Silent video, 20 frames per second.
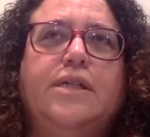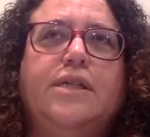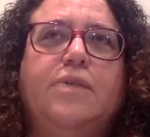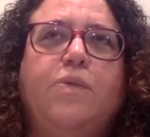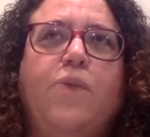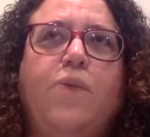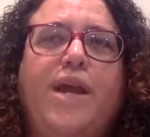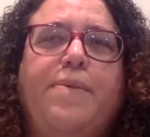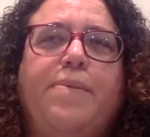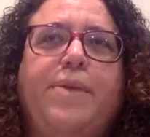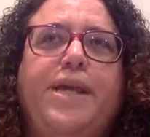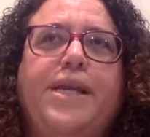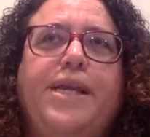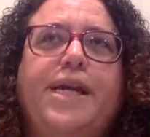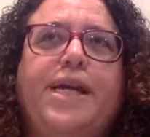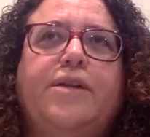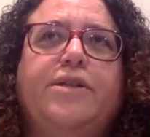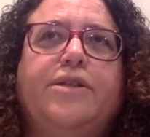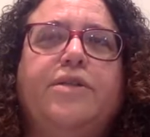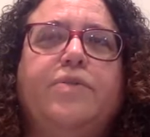weigh me
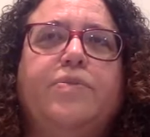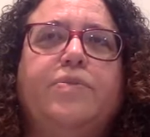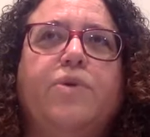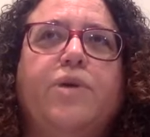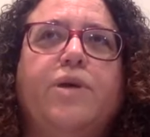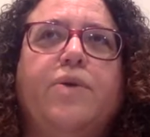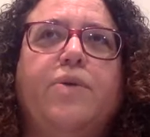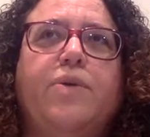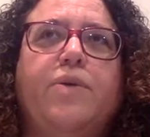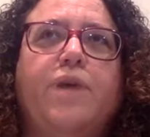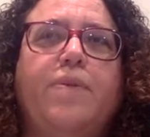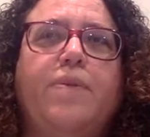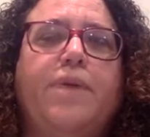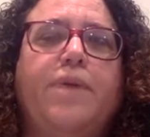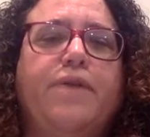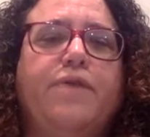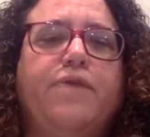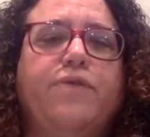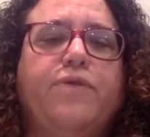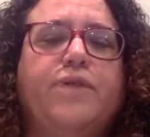down to the point where I'm
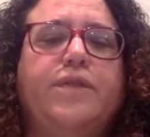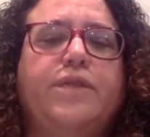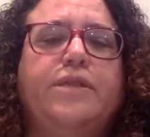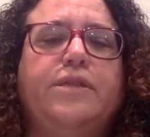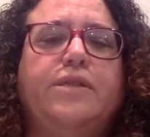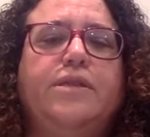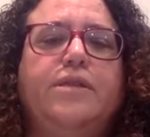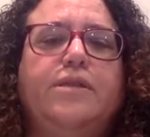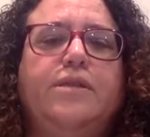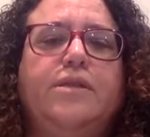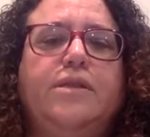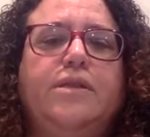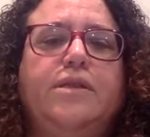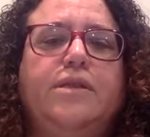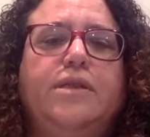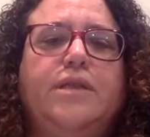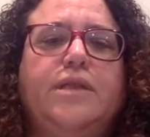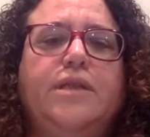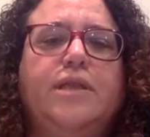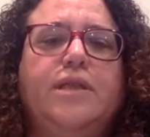not a voice.
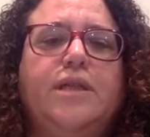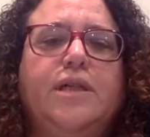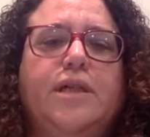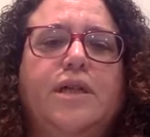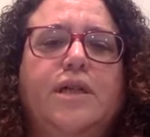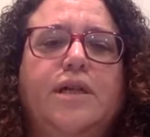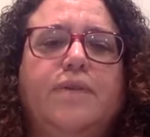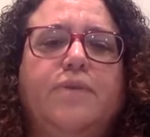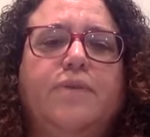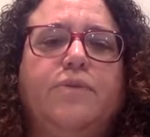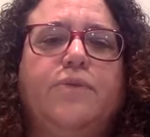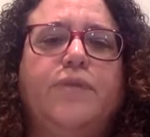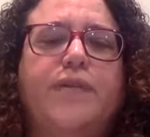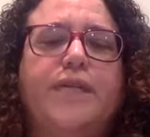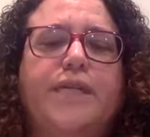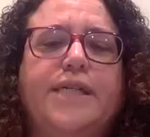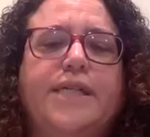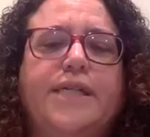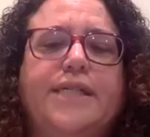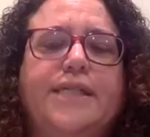
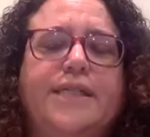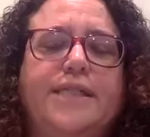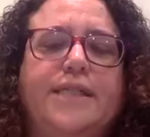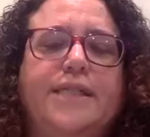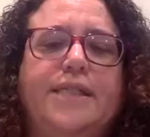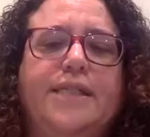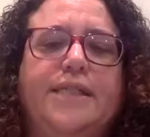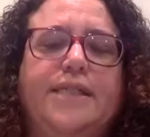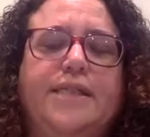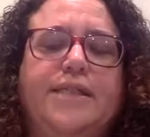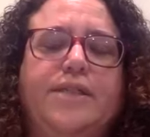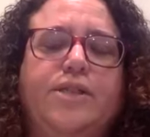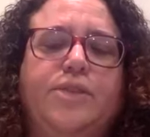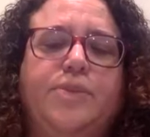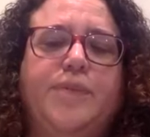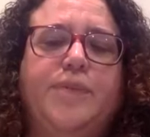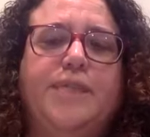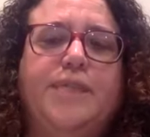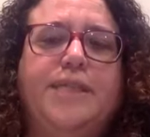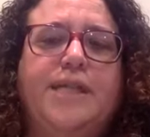Recognizing that just
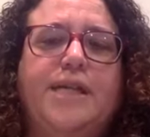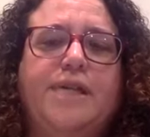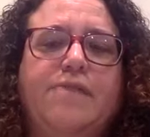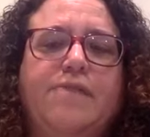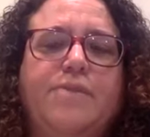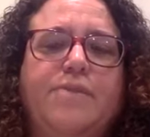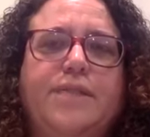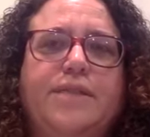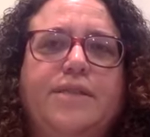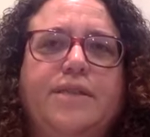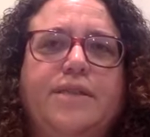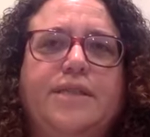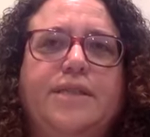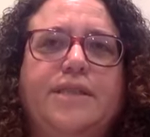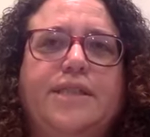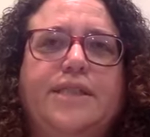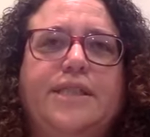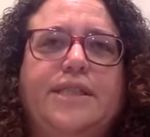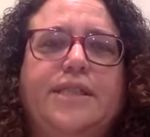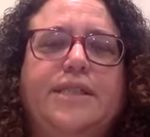because I have a mental
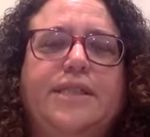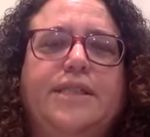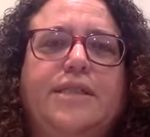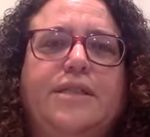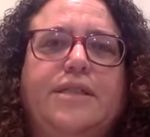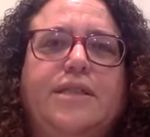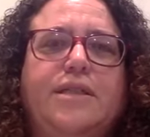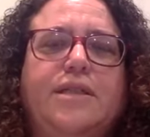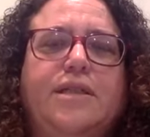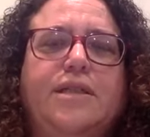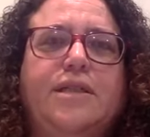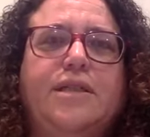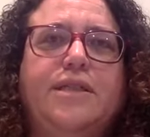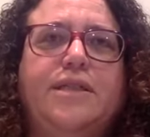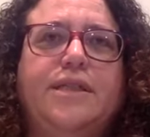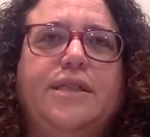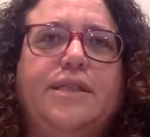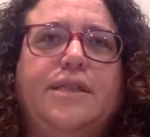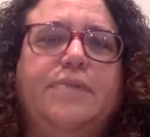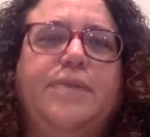illness
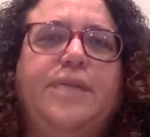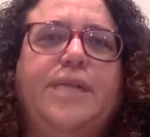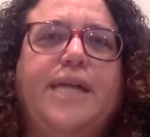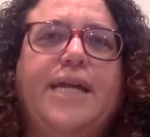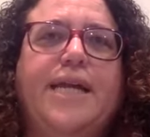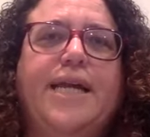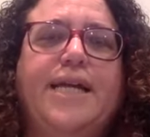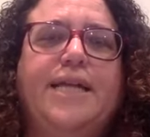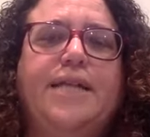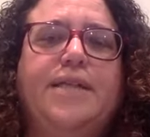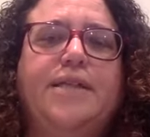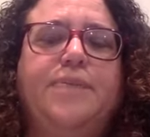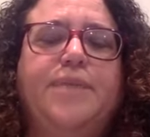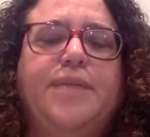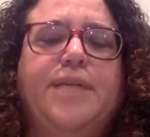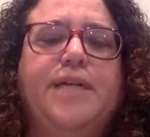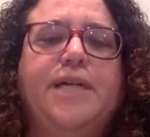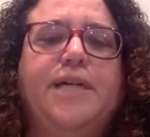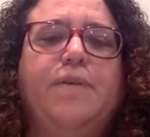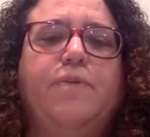doesn't mean I can't
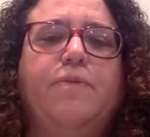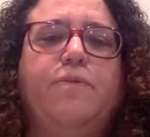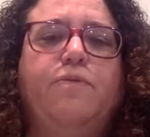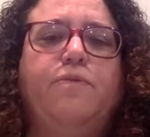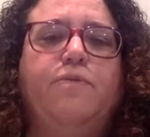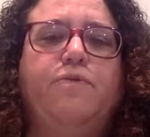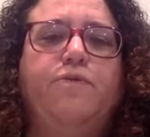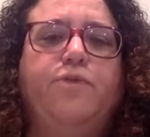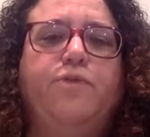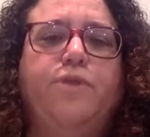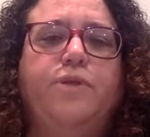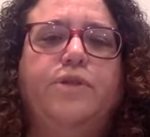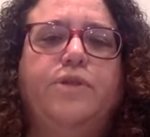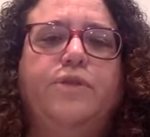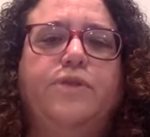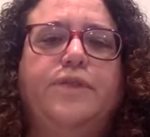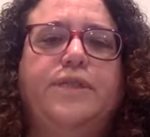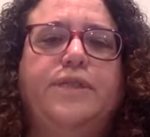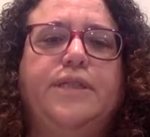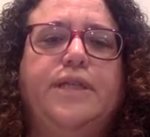speak up for those
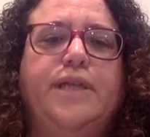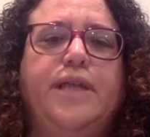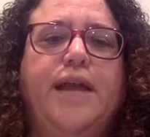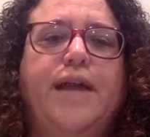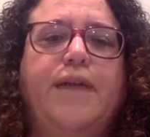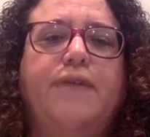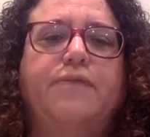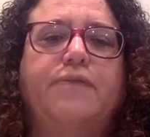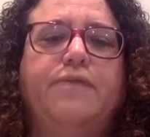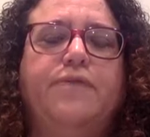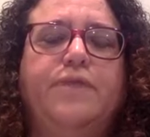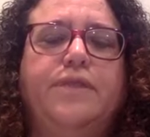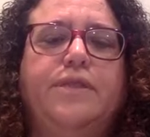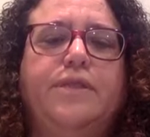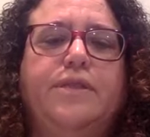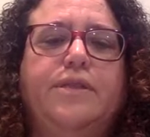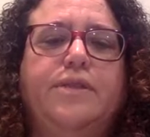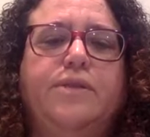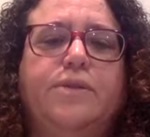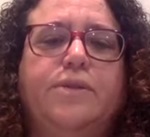of us that have this
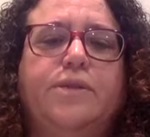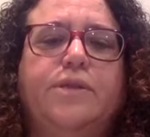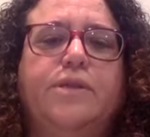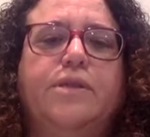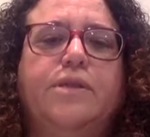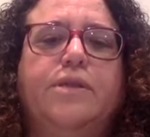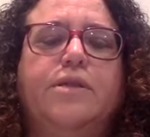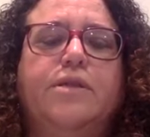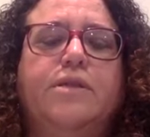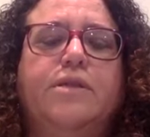disorder.